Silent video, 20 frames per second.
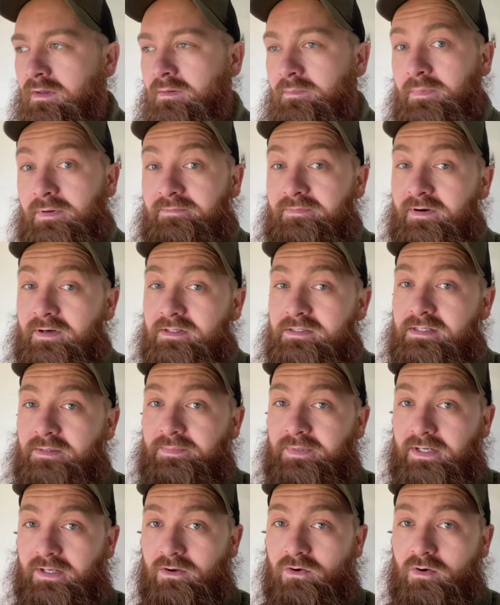But first, I'm
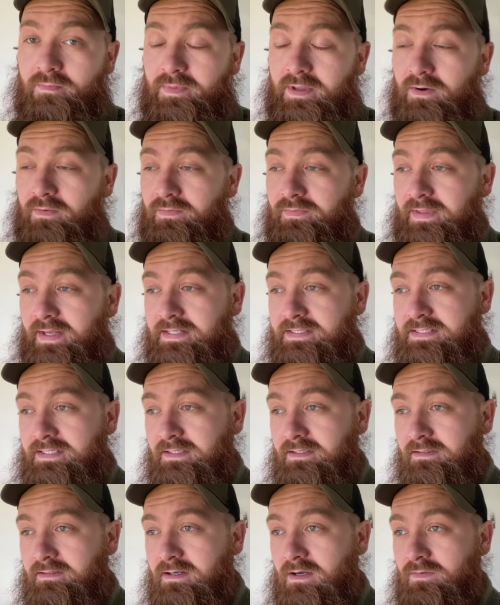going to go up there with that
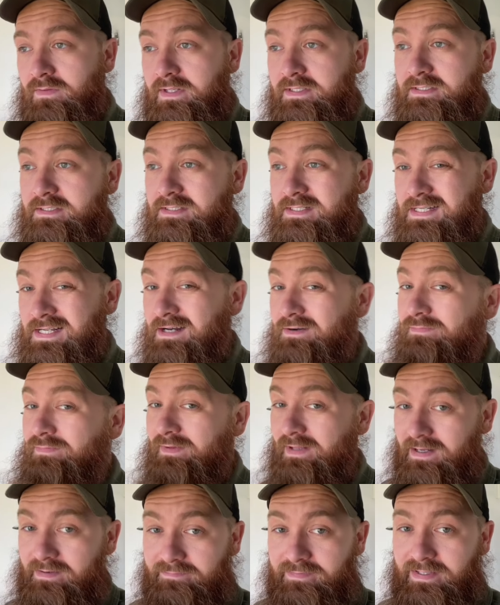silicone that's
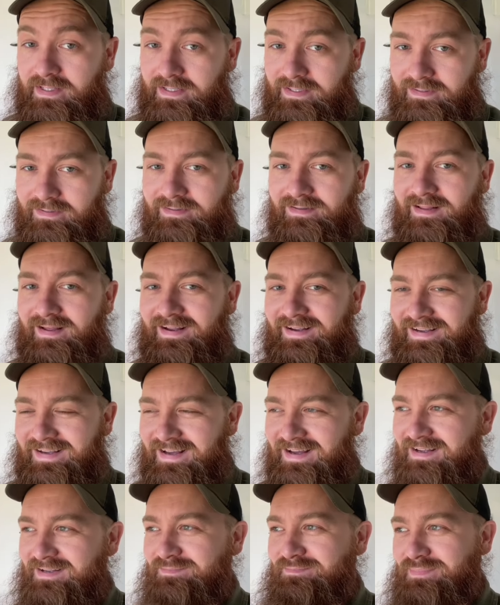self-leveling, like
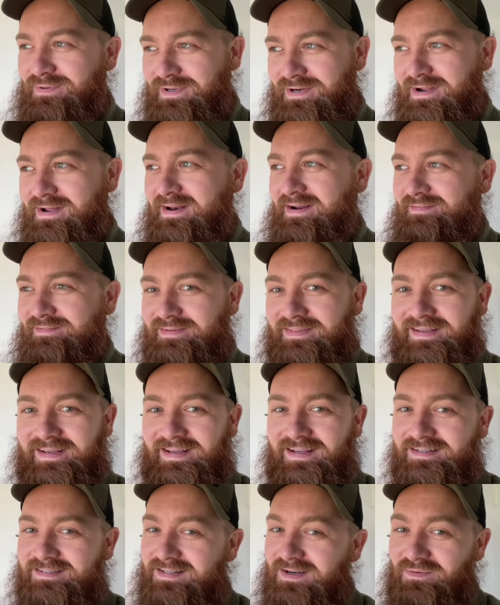I put on everything
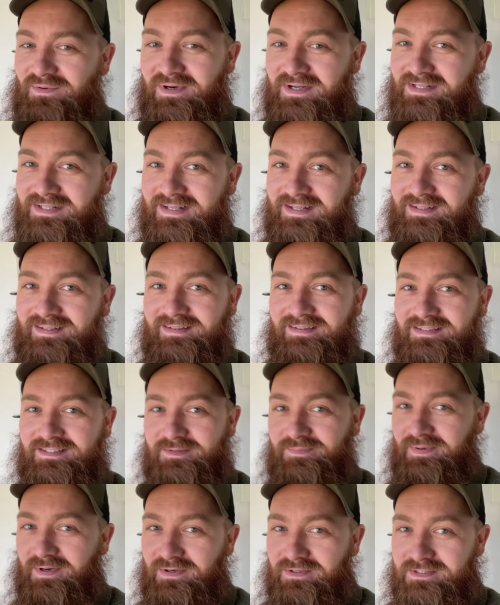else that wasn't
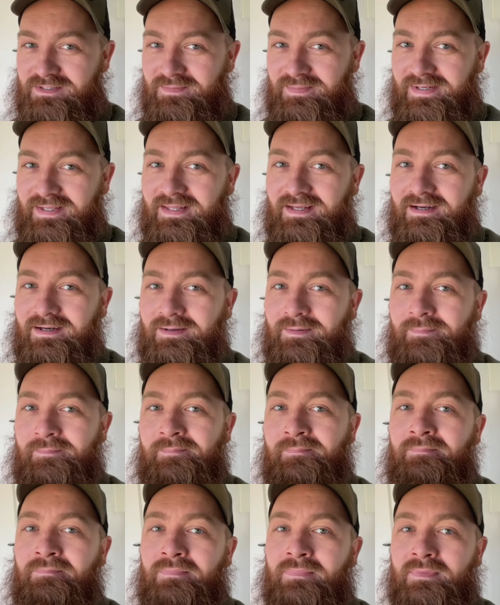supposed to be there,
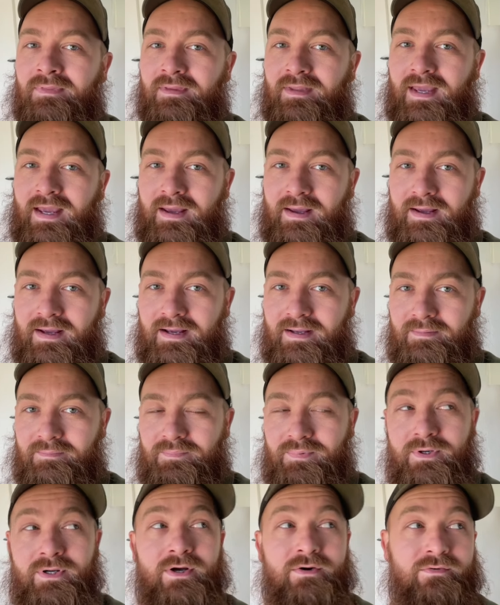and
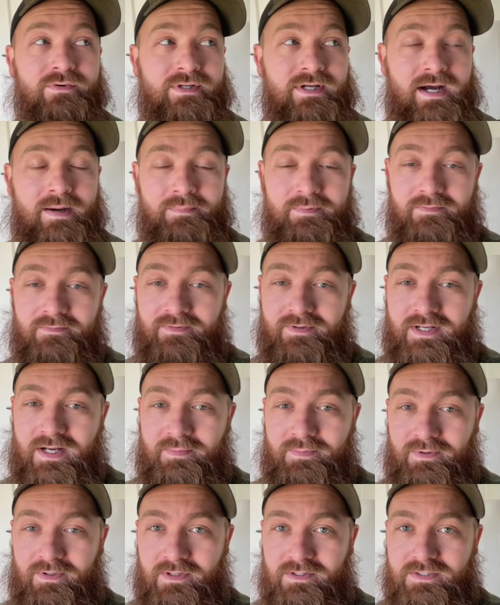put over top of a
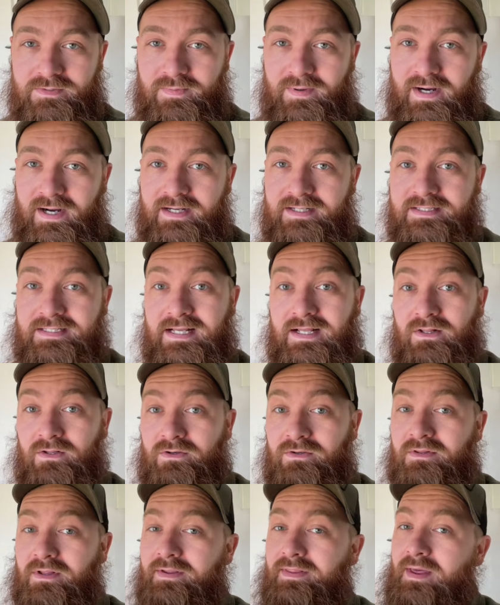couple of spots that
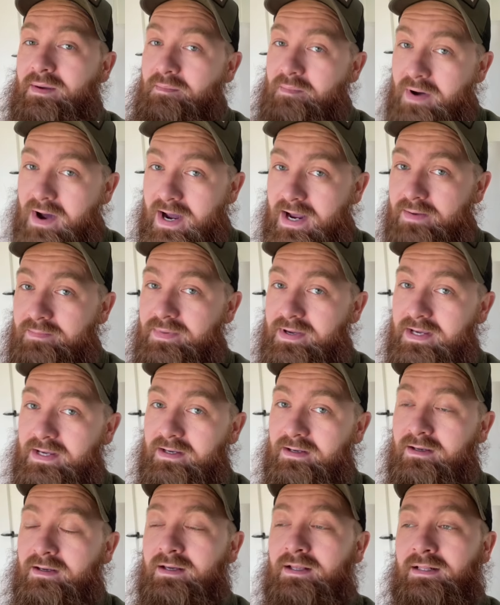look like they might
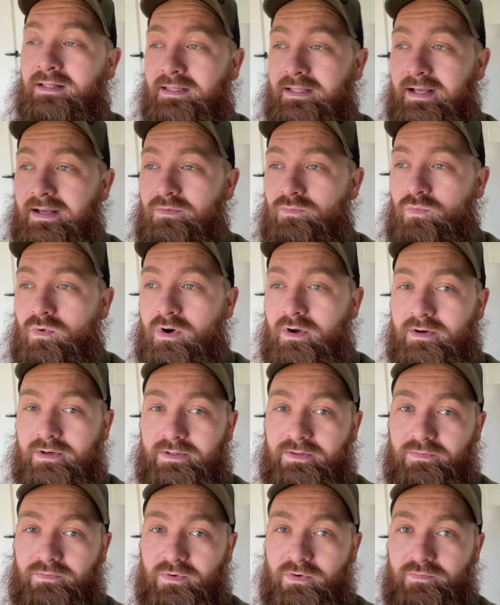be letting water
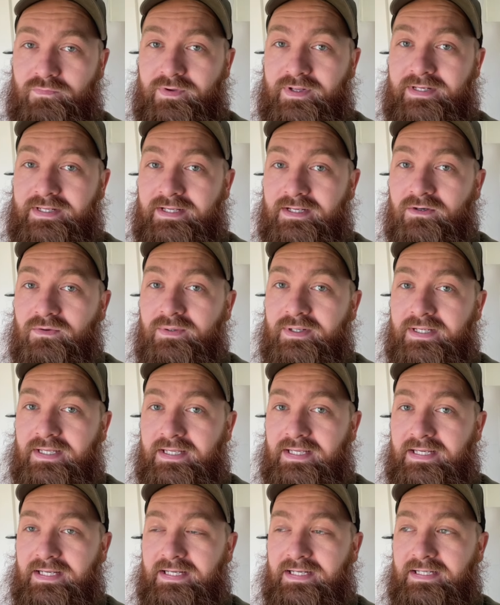in the roof until we can
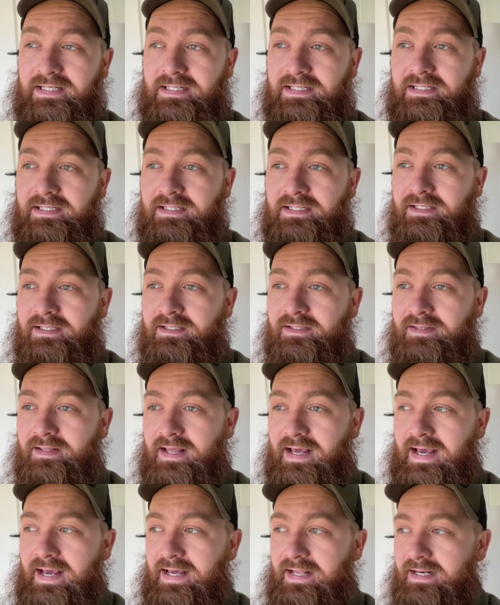get
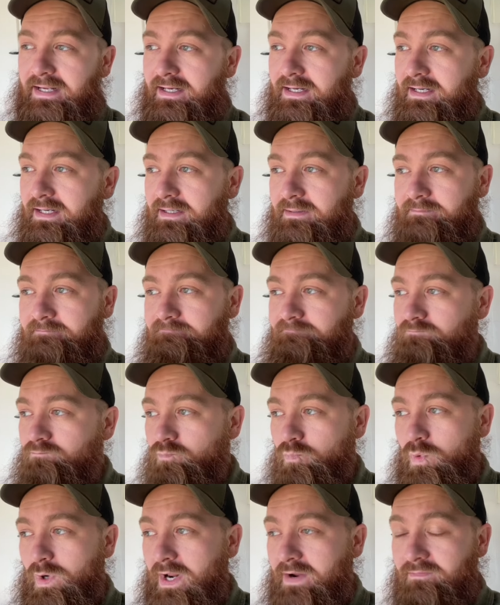that,
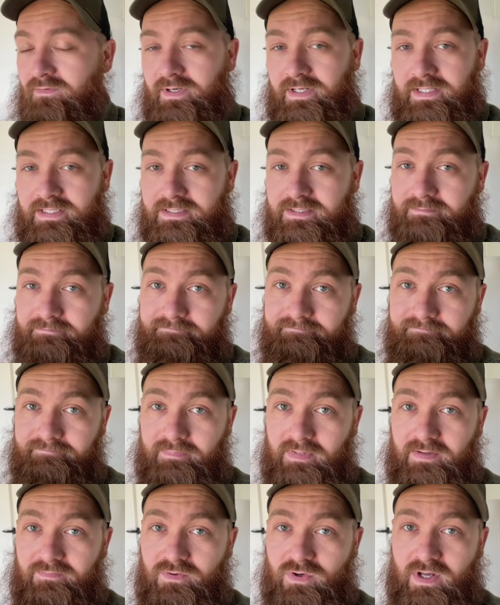whatever it is.
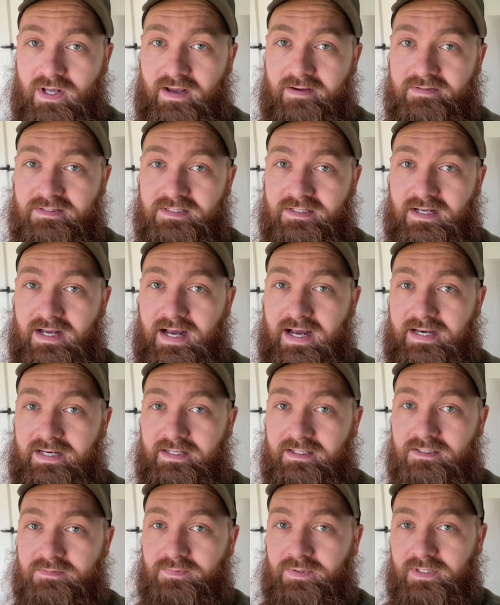If you all have
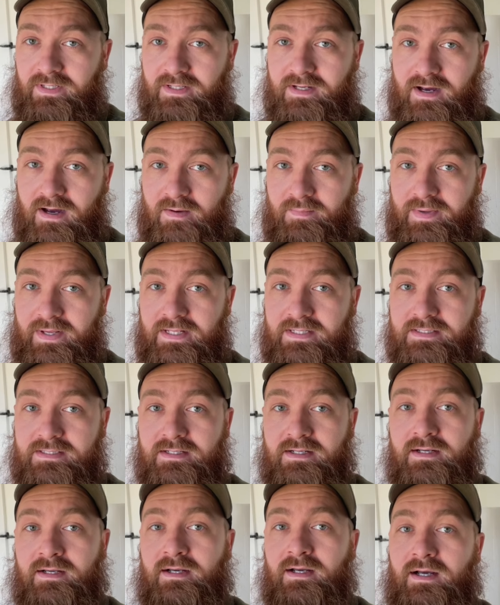ideas, put it in the comments
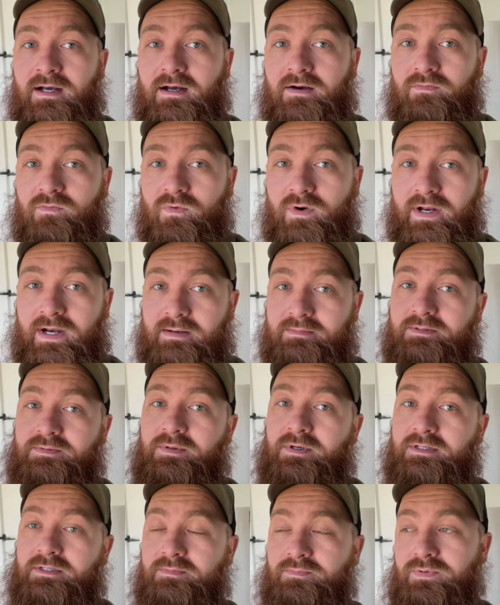of what I'm
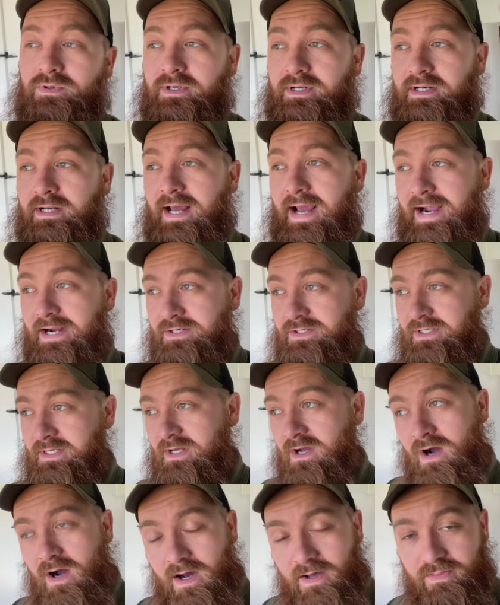supposed to put actually
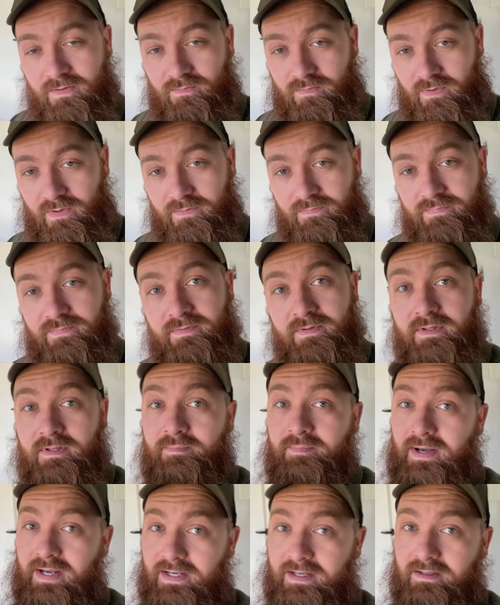on the roof to
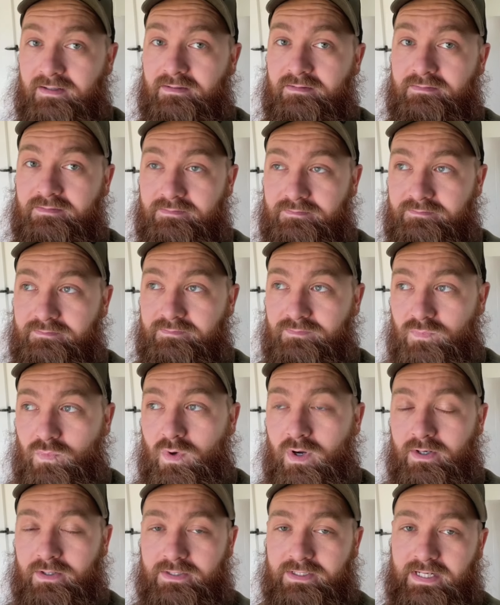make it
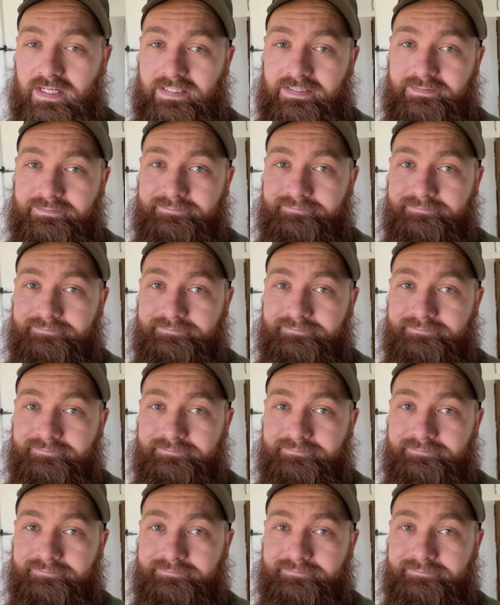watertight.